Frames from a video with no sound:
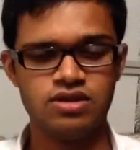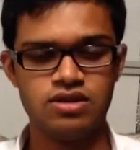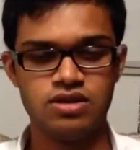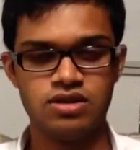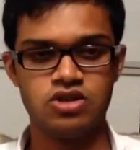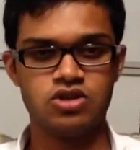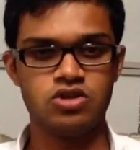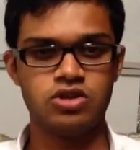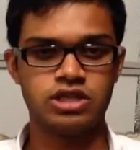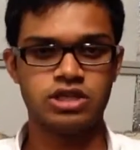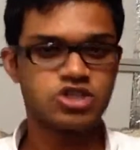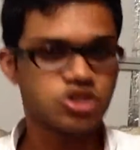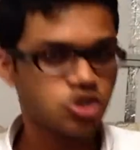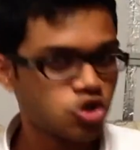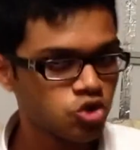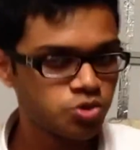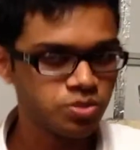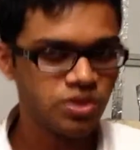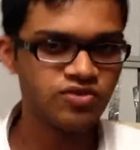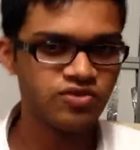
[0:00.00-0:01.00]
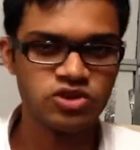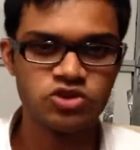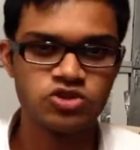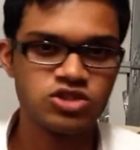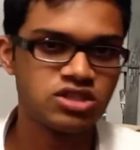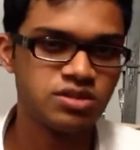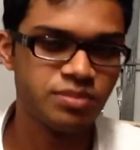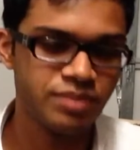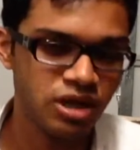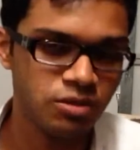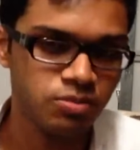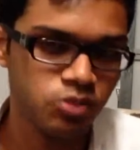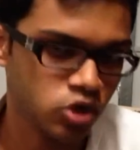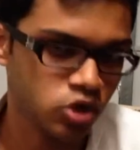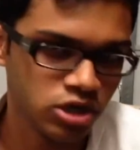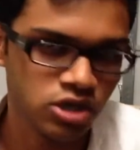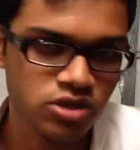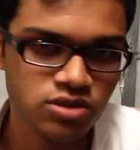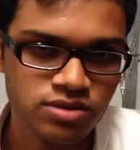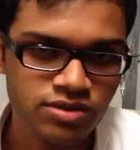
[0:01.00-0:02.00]
Excuse me for using the male
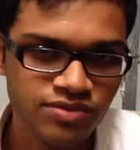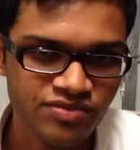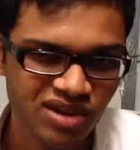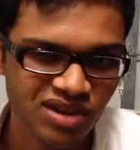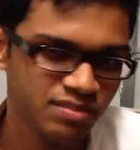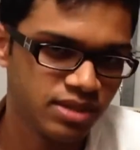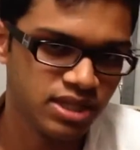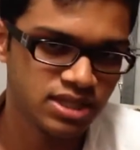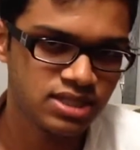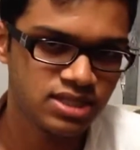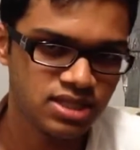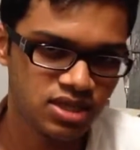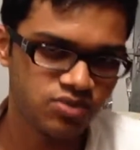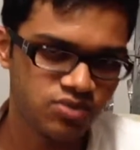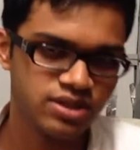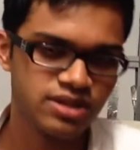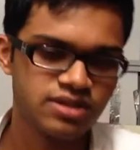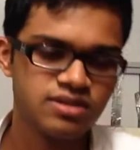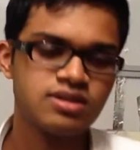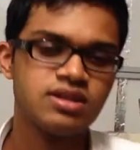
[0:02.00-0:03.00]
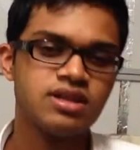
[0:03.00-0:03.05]
pronoun, feminists out there.